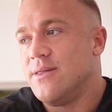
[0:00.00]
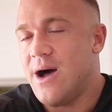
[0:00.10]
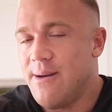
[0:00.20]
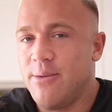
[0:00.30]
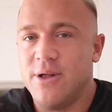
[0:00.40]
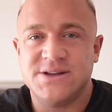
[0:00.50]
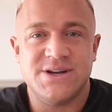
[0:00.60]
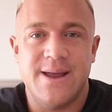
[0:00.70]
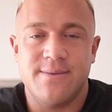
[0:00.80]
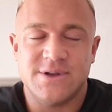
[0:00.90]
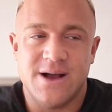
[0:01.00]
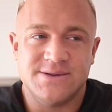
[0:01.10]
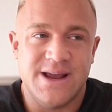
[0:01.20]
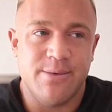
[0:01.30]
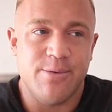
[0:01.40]
the hyperbolic time
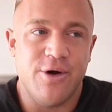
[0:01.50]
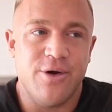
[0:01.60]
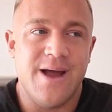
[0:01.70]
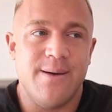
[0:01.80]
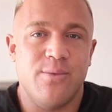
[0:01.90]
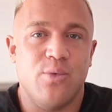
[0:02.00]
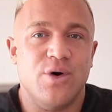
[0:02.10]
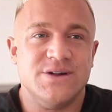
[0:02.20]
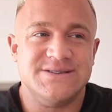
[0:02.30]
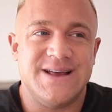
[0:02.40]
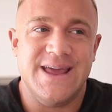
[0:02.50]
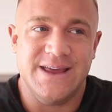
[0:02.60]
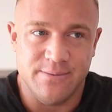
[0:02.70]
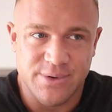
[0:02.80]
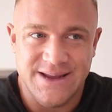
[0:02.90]
chamber program was a
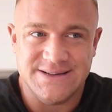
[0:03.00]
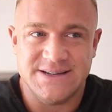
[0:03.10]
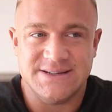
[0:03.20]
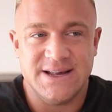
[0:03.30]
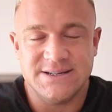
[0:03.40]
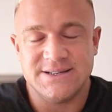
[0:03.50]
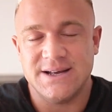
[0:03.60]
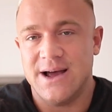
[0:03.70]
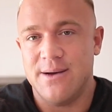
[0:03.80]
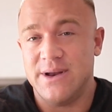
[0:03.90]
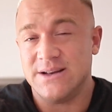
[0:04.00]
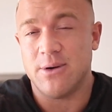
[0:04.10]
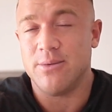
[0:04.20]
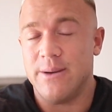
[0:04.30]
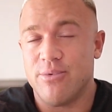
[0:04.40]
complete success, and it's
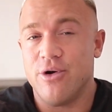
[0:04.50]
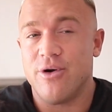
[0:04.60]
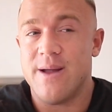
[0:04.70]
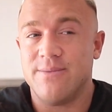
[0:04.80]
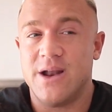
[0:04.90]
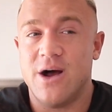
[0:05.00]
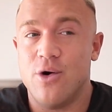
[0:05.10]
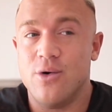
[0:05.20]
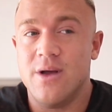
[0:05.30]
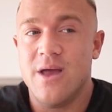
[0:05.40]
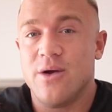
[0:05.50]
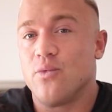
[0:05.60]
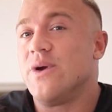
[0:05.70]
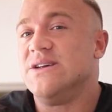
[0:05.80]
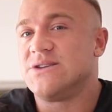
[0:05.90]
probably a program that I'll
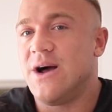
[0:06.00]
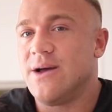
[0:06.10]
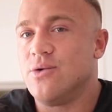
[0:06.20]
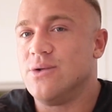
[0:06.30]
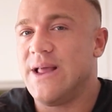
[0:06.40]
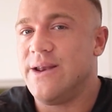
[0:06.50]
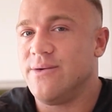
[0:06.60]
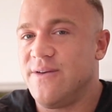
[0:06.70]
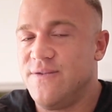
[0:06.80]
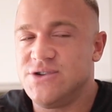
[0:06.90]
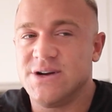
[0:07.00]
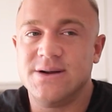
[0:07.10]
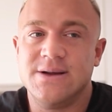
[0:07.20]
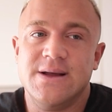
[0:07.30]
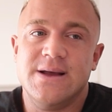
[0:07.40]
recycle later in the
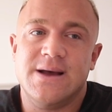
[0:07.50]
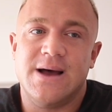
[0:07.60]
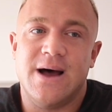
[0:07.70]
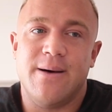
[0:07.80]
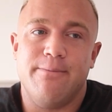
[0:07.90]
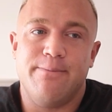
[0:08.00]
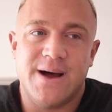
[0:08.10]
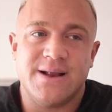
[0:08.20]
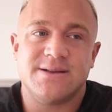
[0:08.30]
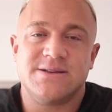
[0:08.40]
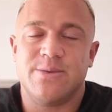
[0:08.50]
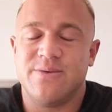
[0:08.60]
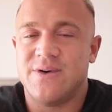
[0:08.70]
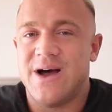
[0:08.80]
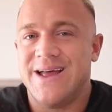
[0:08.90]
future. But to
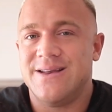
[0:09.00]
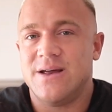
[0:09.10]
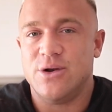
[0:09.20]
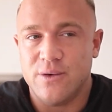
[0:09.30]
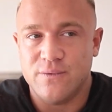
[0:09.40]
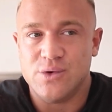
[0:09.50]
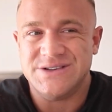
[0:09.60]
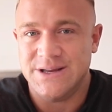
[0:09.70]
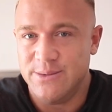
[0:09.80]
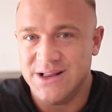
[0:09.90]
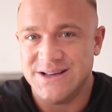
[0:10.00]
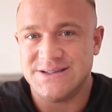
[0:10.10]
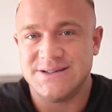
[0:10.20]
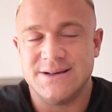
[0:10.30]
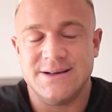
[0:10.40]
provide a novel
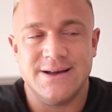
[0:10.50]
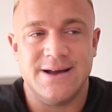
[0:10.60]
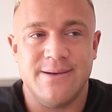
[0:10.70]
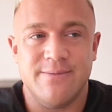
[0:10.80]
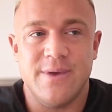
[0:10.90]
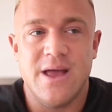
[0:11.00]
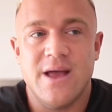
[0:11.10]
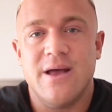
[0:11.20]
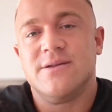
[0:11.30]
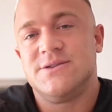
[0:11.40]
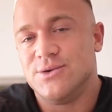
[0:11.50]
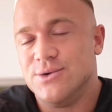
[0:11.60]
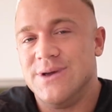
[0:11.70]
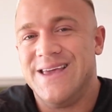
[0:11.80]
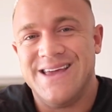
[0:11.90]
stimulus to
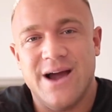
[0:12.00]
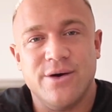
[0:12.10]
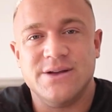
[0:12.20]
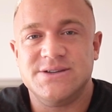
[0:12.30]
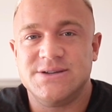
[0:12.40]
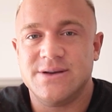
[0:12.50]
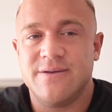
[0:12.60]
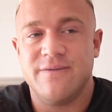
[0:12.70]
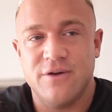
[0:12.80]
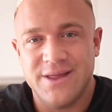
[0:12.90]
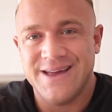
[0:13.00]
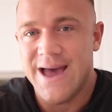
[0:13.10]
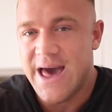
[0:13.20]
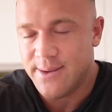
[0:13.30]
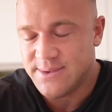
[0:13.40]
encourage
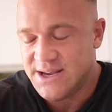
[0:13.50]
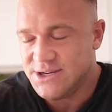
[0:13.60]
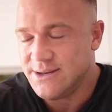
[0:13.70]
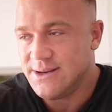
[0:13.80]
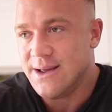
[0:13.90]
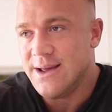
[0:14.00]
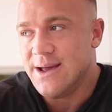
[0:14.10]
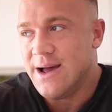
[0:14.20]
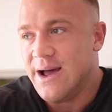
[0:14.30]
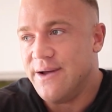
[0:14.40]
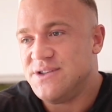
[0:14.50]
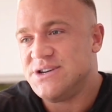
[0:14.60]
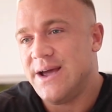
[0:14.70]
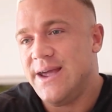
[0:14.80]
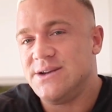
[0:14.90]
further adaptation, I've
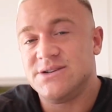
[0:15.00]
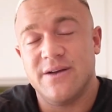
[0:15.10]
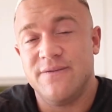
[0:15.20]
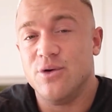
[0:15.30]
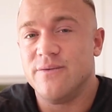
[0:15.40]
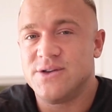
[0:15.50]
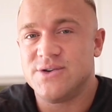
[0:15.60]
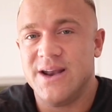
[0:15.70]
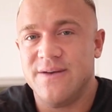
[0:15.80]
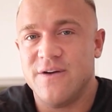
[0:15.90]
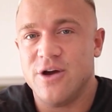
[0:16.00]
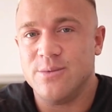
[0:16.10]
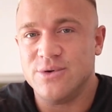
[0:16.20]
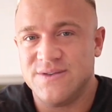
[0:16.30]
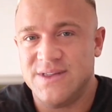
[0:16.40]
changed a few of the training
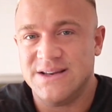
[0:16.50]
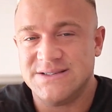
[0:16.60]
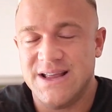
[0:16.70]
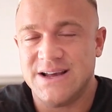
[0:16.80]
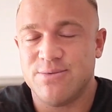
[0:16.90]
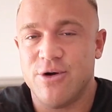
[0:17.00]
variables for this next